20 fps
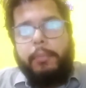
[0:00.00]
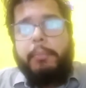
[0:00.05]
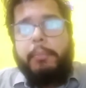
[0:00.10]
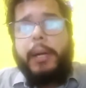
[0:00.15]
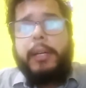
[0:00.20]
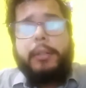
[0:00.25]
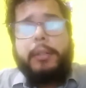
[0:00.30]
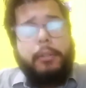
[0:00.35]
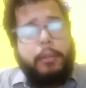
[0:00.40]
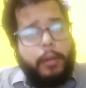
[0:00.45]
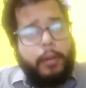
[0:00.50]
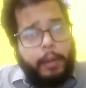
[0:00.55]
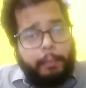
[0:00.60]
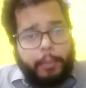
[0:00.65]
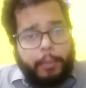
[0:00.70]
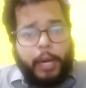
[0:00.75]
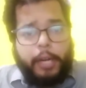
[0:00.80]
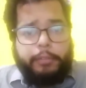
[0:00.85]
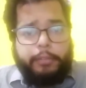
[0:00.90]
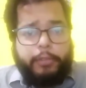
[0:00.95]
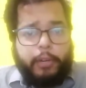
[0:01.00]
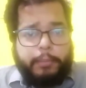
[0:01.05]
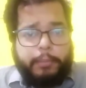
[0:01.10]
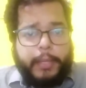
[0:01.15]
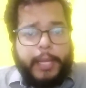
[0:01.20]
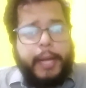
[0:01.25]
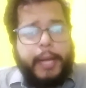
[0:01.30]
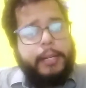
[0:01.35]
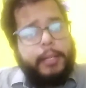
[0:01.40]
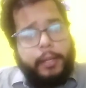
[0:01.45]
But apart from
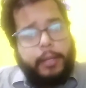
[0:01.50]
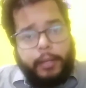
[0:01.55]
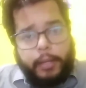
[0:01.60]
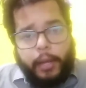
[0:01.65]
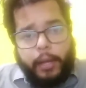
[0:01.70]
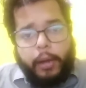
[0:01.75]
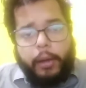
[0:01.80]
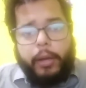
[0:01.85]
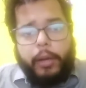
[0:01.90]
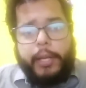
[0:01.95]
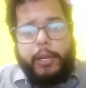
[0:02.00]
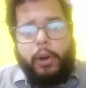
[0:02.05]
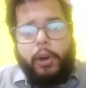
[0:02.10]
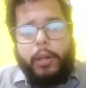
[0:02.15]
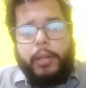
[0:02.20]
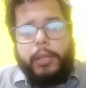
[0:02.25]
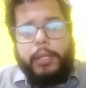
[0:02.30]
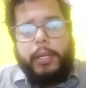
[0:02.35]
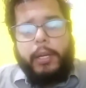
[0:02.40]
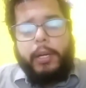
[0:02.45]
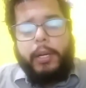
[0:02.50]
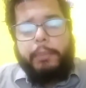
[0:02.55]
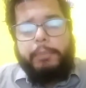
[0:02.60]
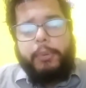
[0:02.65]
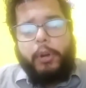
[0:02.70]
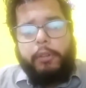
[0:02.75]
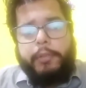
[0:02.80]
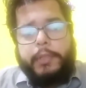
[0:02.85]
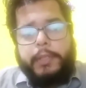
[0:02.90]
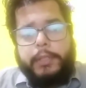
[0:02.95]
that, in all the
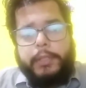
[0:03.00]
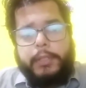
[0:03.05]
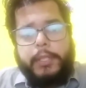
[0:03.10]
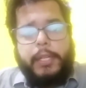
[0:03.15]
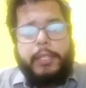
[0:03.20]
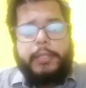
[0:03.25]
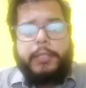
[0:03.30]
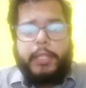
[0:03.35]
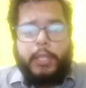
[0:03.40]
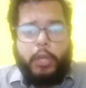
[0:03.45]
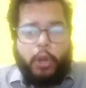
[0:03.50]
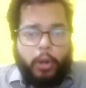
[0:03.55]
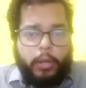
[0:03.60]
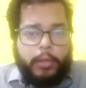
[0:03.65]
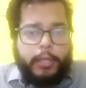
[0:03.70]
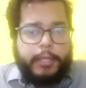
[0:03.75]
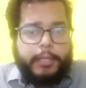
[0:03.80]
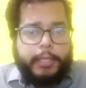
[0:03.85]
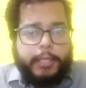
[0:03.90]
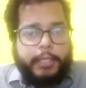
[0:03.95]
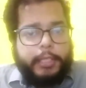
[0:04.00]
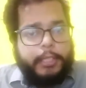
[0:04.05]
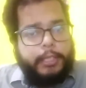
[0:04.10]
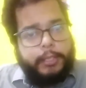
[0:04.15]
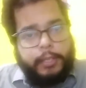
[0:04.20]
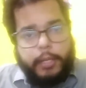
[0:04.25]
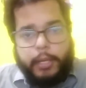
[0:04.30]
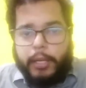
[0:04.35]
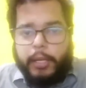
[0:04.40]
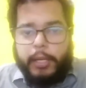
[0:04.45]
provinces, in all the
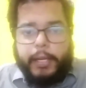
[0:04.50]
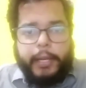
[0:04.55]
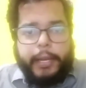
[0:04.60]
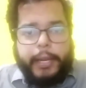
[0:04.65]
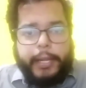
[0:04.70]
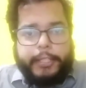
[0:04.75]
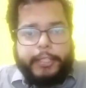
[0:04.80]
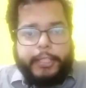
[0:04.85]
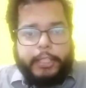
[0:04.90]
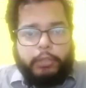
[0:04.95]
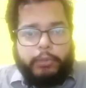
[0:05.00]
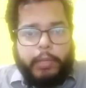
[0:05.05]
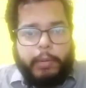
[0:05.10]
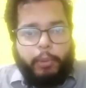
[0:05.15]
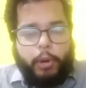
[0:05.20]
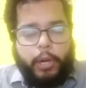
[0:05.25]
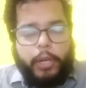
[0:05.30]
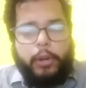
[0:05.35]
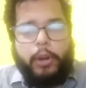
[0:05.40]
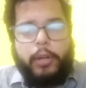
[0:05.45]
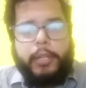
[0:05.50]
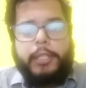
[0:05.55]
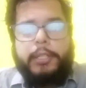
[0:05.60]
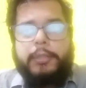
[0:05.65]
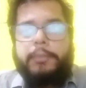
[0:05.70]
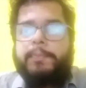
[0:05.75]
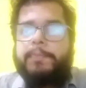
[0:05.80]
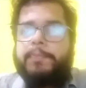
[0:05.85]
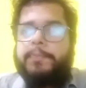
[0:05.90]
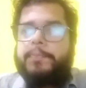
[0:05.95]
cities, elections were boycotted.